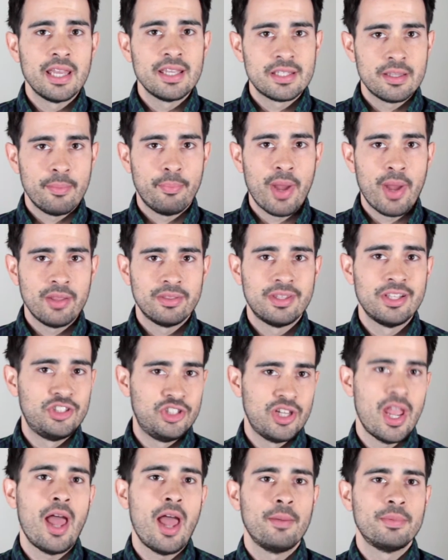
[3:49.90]
is about the
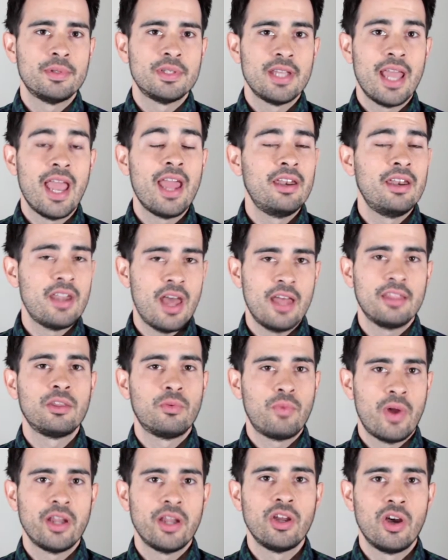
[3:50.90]
jabs and not the
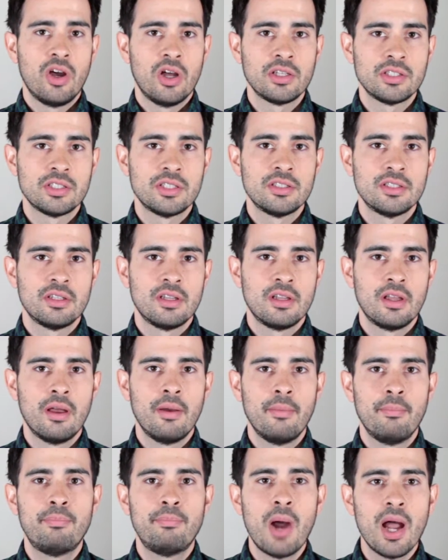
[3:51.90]
right hooks.
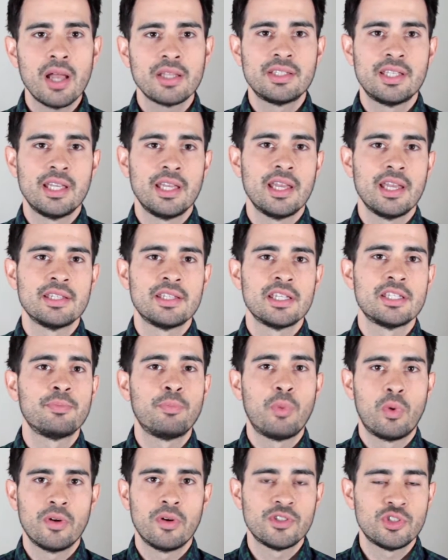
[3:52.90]
Boxing is a
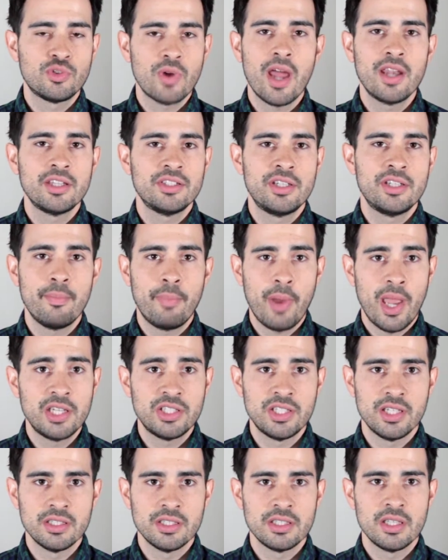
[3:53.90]
sport of strategy and
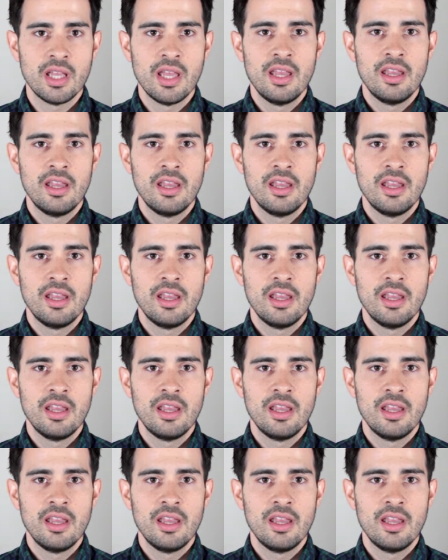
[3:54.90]
patience.